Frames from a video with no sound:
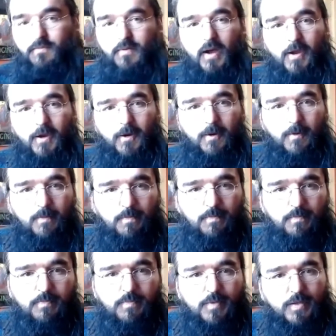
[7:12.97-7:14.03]
fire,
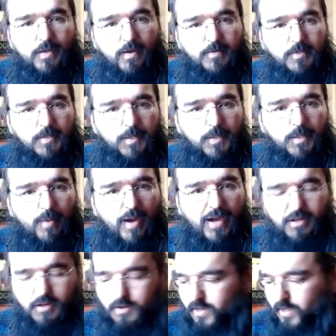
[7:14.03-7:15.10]
you never turn your
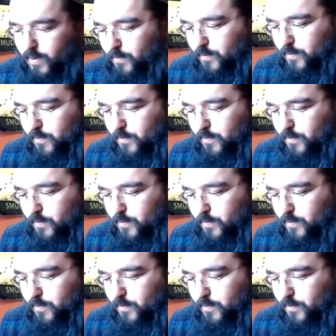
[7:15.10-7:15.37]
back on it.